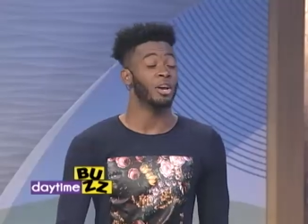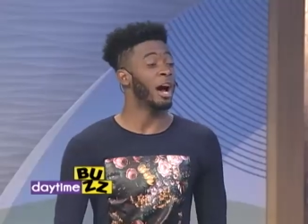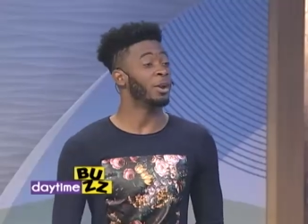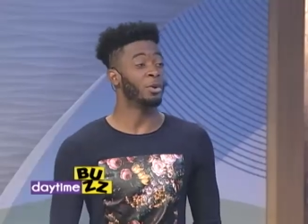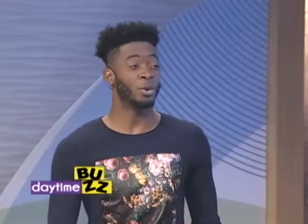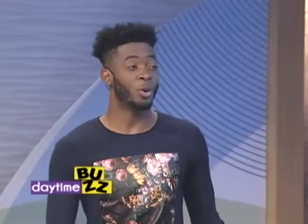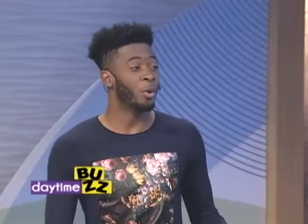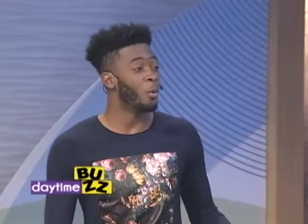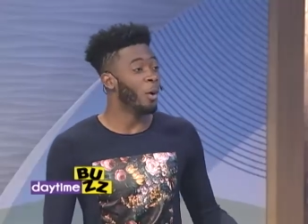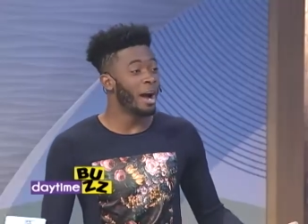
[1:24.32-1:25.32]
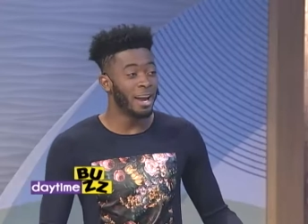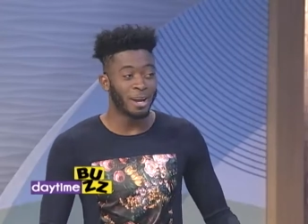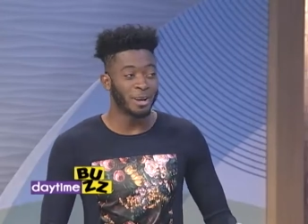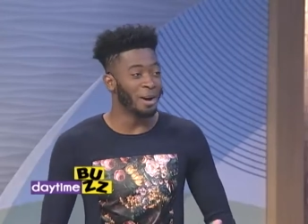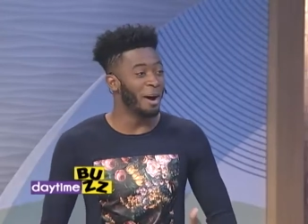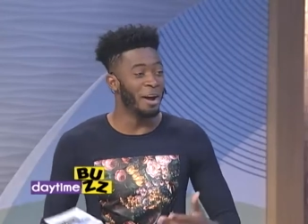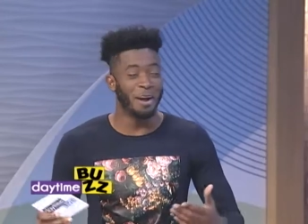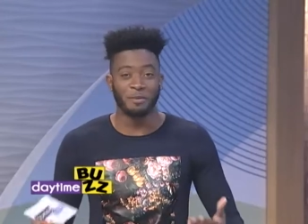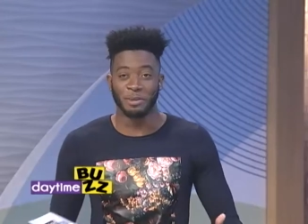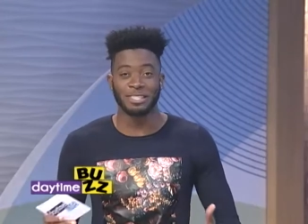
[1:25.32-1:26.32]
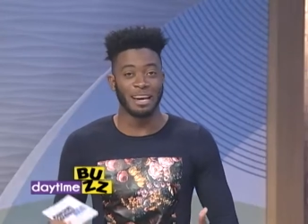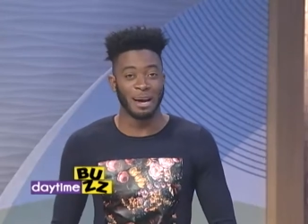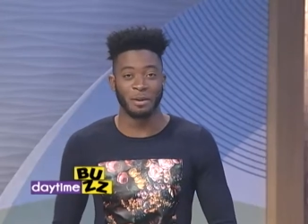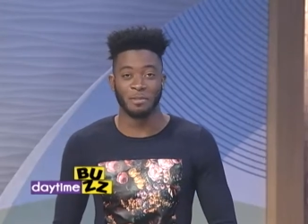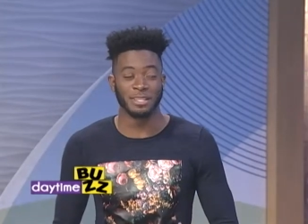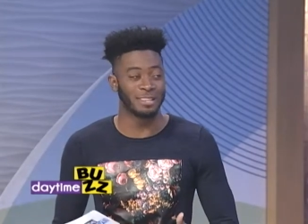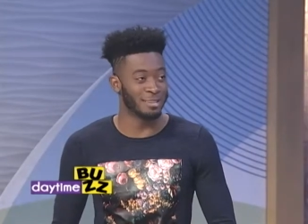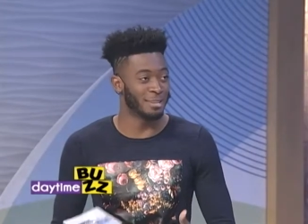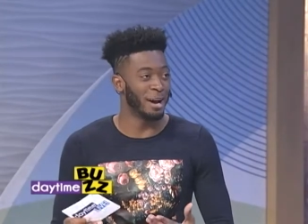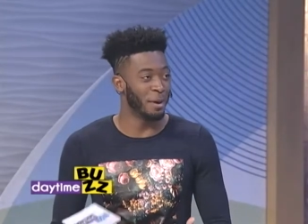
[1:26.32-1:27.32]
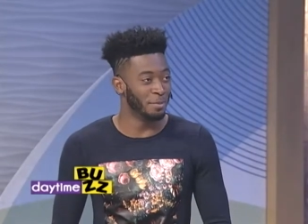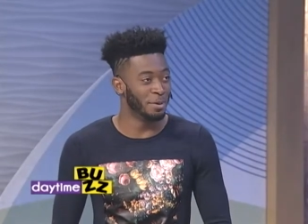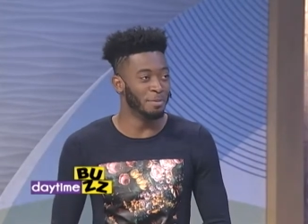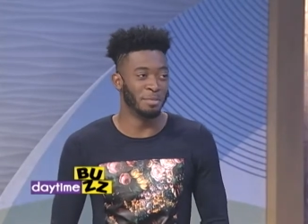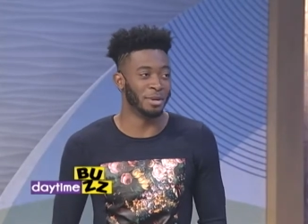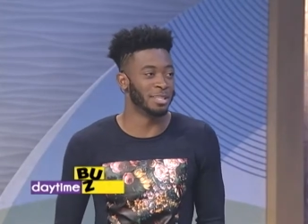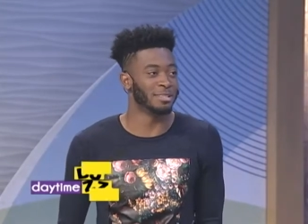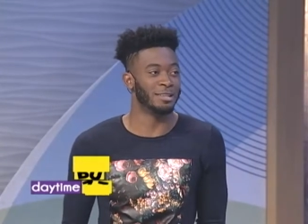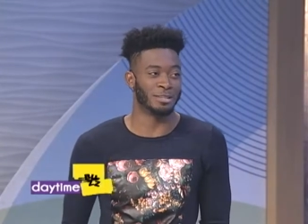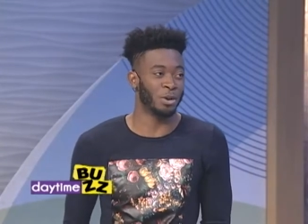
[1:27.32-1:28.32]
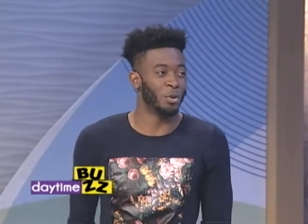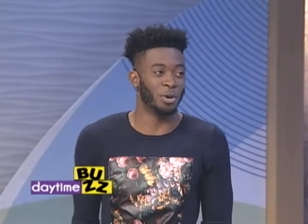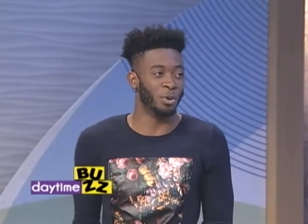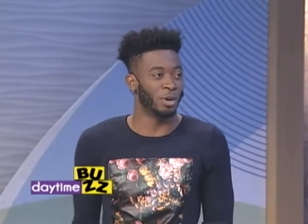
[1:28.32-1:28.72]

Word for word: I don't know why every time this has to happen, but it's not a good look.